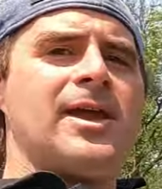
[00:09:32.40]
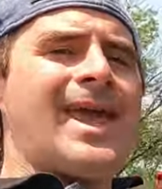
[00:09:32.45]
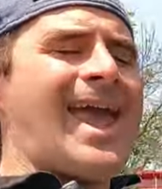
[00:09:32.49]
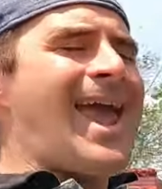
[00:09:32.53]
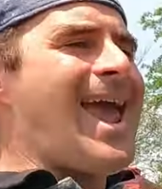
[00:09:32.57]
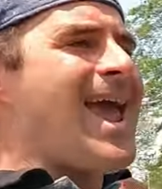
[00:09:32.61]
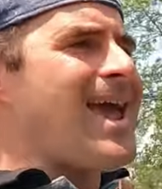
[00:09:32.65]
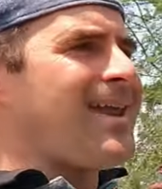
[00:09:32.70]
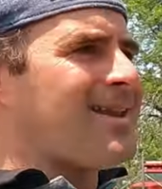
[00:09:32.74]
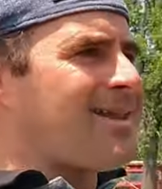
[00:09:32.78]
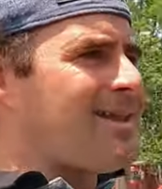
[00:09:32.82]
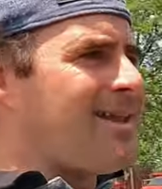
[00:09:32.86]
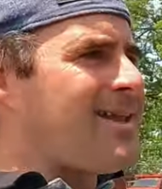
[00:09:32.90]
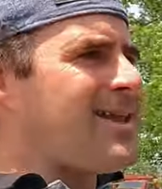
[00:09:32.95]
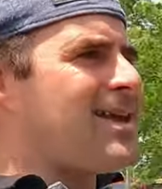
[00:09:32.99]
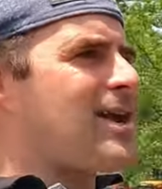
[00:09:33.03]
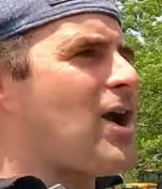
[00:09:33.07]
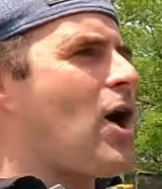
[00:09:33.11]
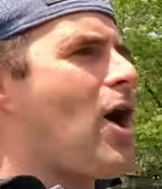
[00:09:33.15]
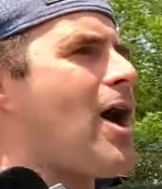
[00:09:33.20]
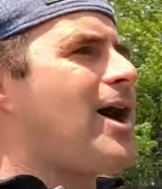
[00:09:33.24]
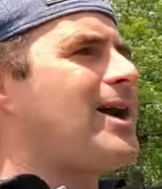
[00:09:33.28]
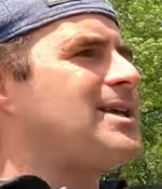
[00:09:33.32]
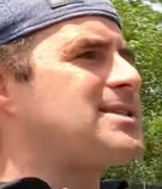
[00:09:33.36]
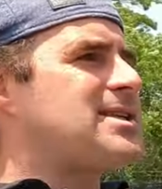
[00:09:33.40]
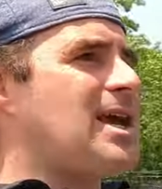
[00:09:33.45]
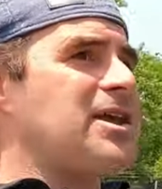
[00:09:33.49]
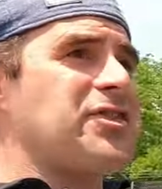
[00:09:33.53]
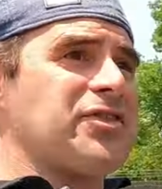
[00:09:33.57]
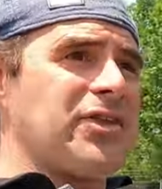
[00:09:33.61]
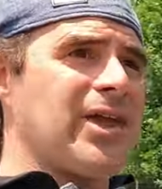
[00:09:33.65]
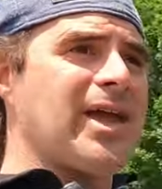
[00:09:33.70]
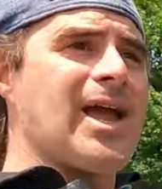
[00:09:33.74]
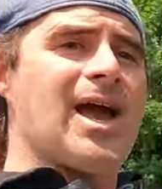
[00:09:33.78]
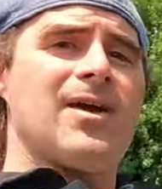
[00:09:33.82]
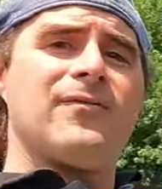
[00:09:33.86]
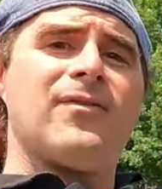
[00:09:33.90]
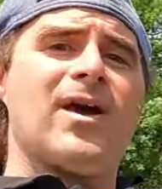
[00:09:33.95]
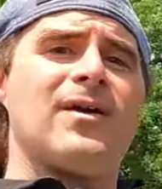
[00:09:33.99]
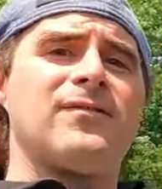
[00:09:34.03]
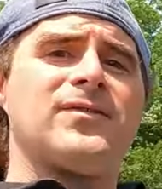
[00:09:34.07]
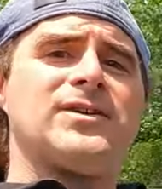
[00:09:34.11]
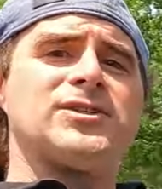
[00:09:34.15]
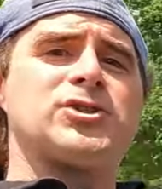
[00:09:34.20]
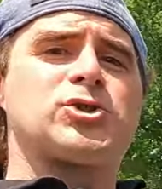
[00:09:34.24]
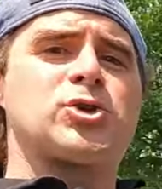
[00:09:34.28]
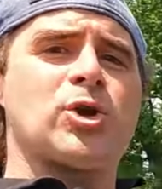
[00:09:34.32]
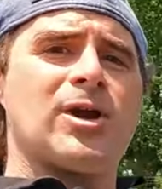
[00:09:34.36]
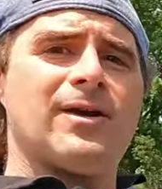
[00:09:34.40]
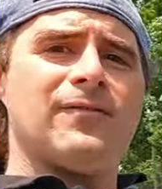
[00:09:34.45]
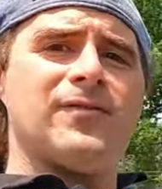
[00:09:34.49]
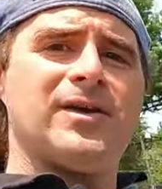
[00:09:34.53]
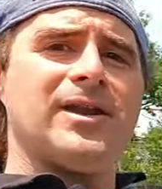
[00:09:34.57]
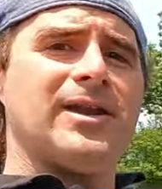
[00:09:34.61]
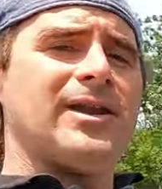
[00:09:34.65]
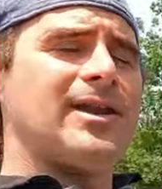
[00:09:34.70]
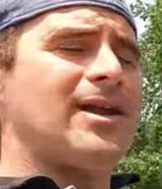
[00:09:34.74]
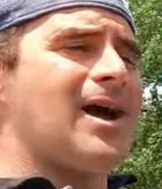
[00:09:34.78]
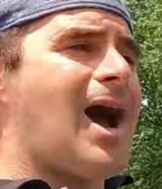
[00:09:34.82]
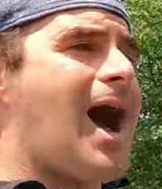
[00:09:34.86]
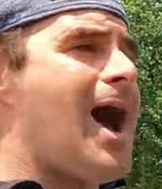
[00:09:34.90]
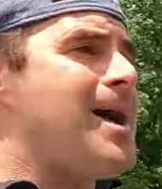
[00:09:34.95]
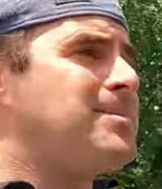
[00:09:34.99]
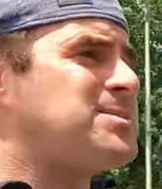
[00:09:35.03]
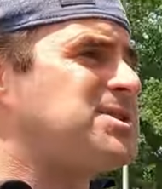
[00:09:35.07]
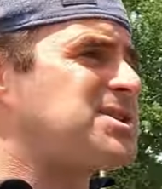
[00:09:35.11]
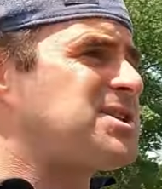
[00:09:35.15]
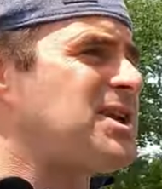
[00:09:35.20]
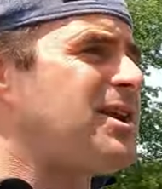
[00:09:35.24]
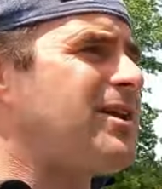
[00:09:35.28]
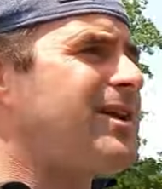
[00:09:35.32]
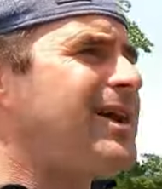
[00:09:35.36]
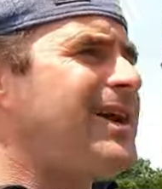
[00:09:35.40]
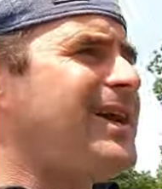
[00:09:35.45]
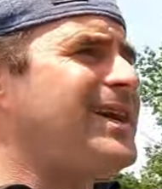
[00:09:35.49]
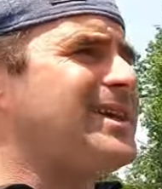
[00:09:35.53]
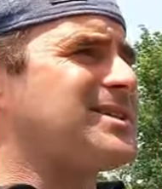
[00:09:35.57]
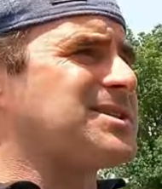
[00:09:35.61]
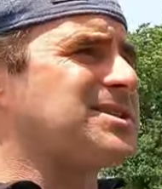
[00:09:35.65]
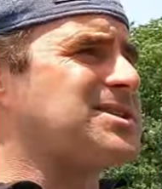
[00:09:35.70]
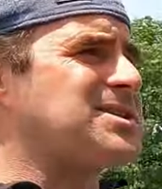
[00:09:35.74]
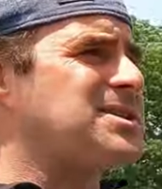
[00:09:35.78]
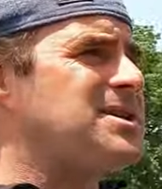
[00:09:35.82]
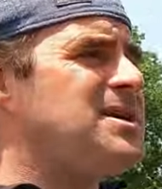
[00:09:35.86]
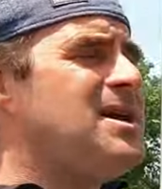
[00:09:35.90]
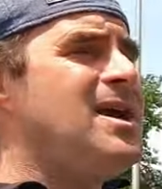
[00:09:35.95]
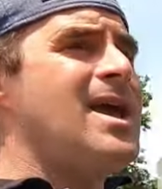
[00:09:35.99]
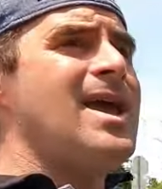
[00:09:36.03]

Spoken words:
handling cars I think I've ever driven. I'm serious.